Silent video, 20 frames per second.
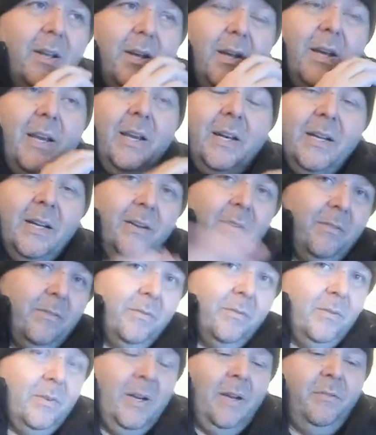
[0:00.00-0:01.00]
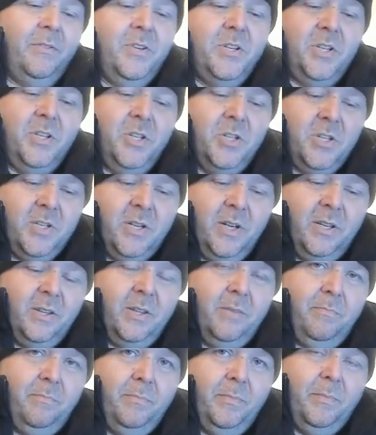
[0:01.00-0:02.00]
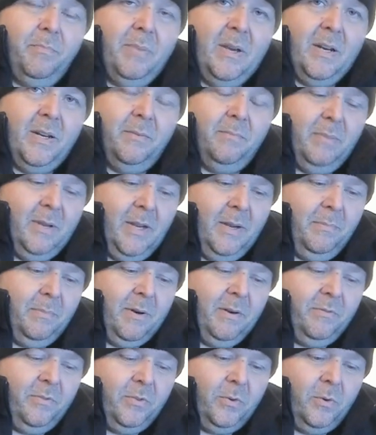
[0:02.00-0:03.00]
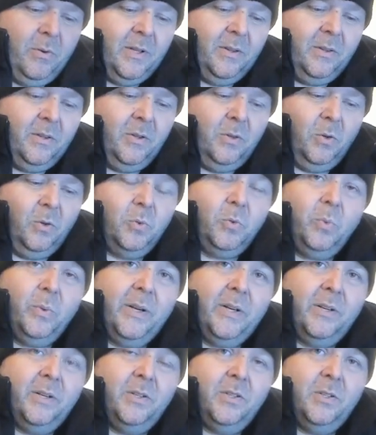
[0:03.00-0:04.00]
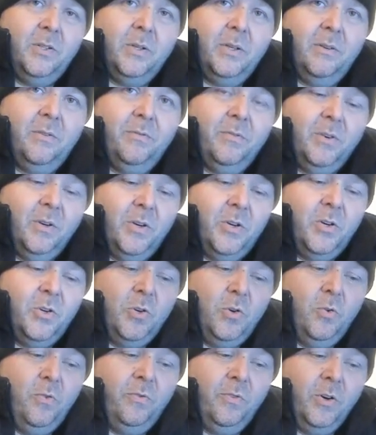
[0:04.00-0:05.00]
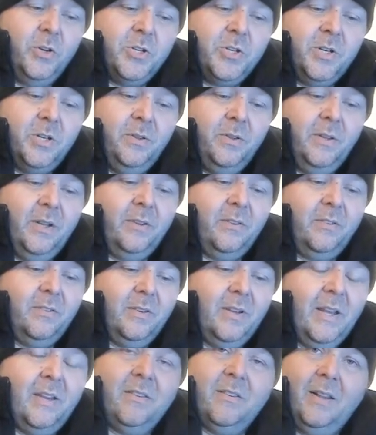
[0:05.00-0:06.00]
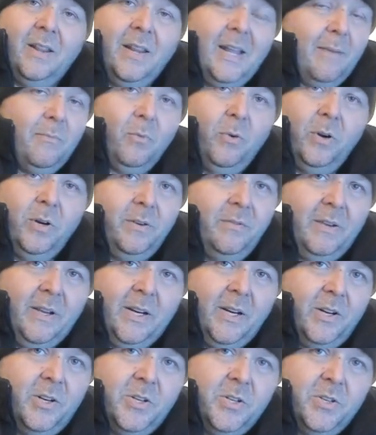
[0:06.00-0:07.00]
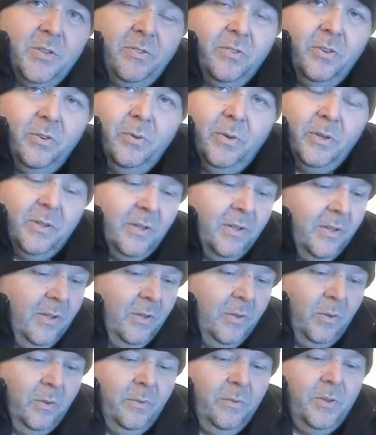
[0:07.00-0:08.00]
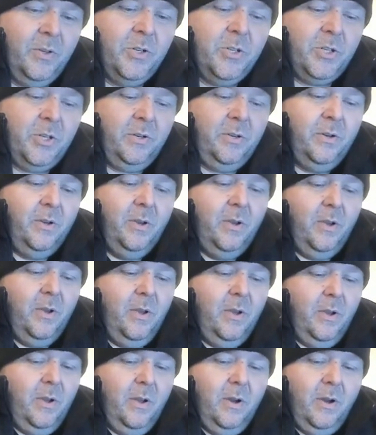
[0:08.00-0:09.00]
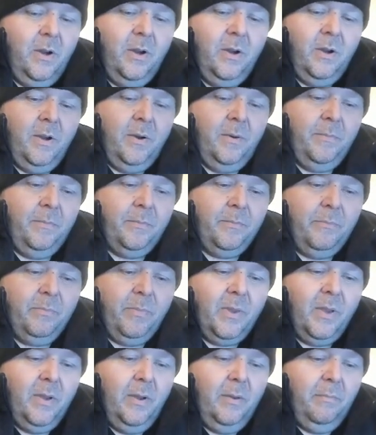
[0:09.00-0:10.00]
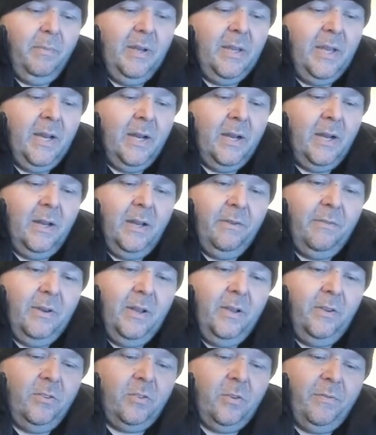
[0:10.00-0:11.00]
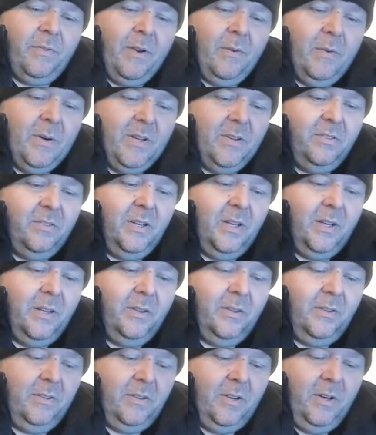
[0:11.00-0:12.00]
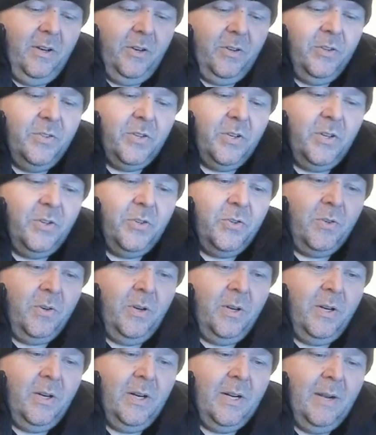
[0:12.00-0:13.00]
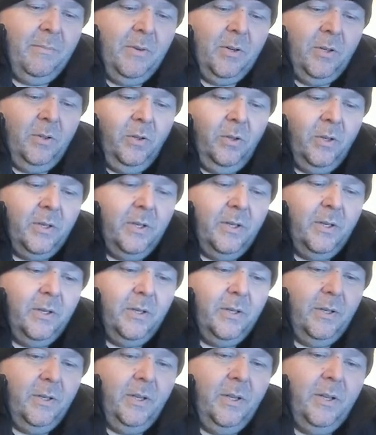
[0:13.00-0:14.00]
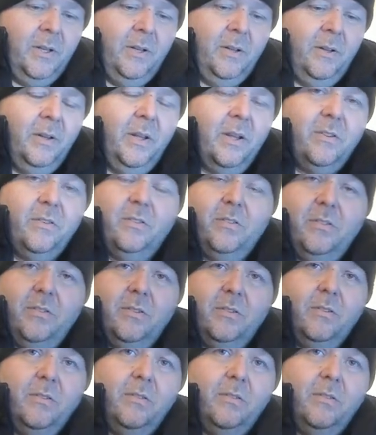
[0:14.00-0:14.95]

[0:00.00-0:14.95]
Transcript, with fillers: and I obviously just like the, the pen and paper, I've thrown out the old way to do it for a new version that has a lot more advantages to it than the old version. Um, but yeah, uh, so if I want to see how these characters are drawn, I'm going to look in this,